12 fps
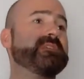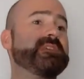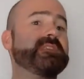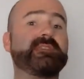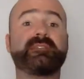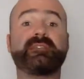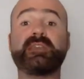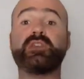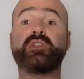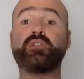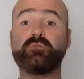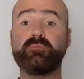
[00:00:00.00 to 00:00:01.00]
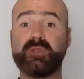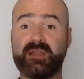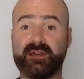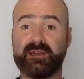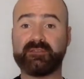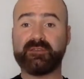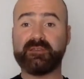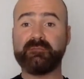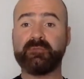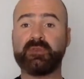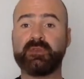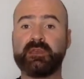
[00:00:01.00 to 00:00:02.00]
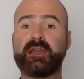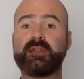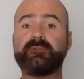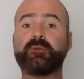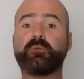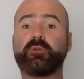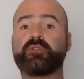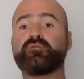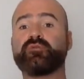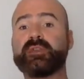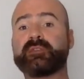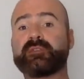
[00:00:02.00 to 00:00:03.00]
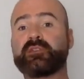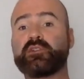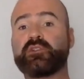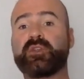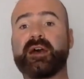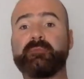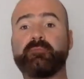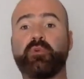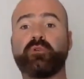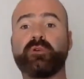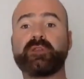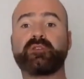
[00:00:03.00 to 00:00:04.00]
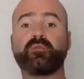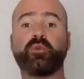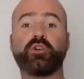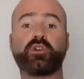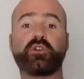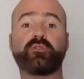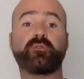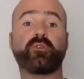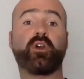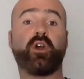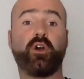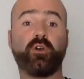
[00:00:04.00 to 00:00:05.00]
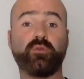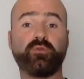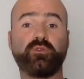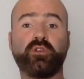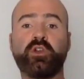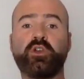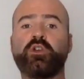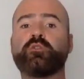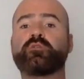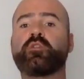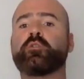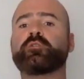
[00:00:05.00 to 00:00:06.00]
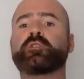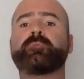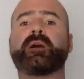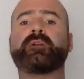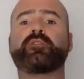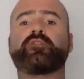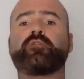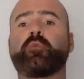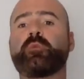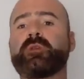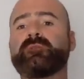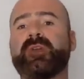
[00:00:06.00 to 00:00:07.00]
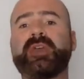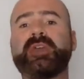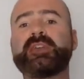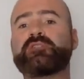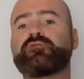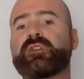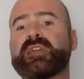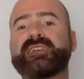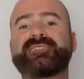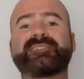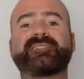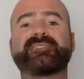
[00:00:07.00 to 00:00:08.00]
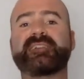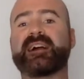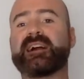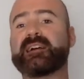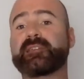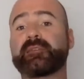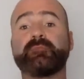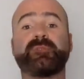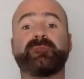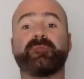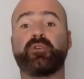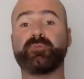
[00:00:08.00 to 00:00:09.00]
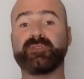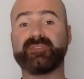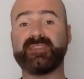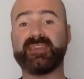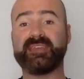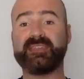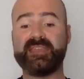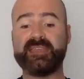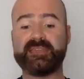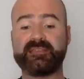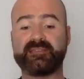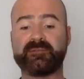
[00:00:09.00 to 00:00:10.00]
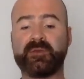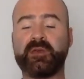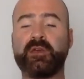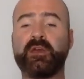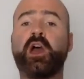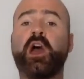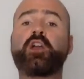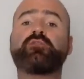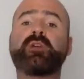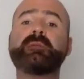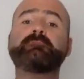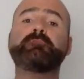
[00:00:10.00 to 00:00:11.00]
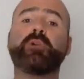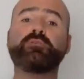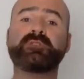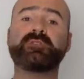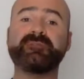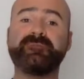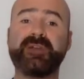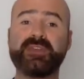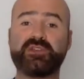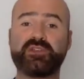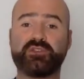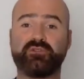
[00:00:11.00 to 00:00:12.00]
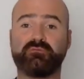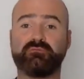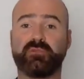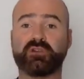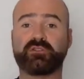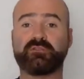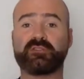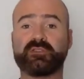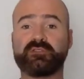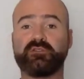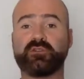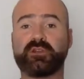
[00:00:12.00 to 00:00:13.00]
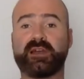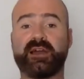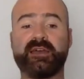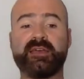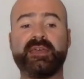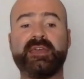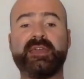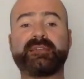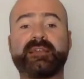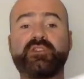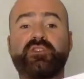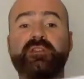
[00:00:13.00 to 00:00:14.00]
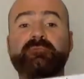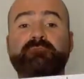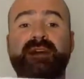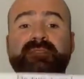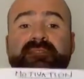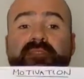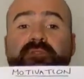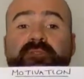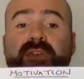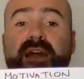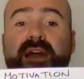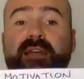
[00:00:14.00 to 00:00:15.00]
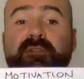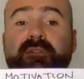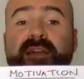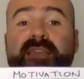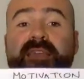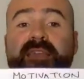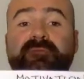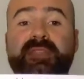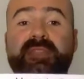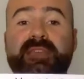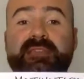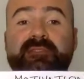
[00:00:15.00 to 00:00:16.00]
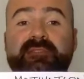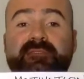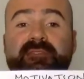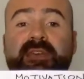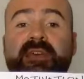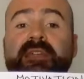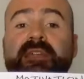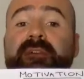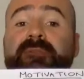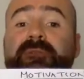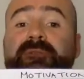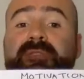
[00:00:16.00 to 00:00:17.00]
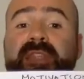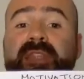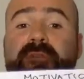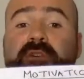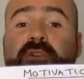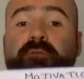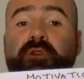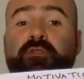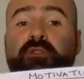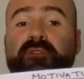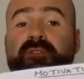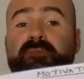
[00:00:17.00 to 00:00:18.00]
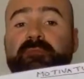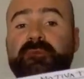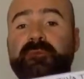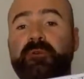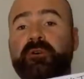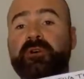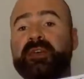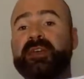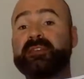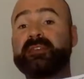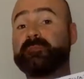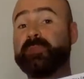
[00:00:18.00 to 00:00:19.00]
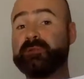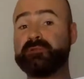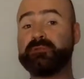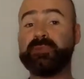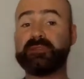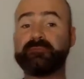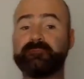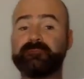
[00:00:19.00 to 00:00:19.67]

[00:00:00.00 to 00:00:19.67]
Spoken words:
be seen as dehumanizing. And if you want to research that more, it's the work of Cohn, who talks about the trouble with A grades, stars, and performance techniques. A great motivational model to look at is actually Maslow's hierarchy of needs. Now, if you've never come across this before, it's a pyramid,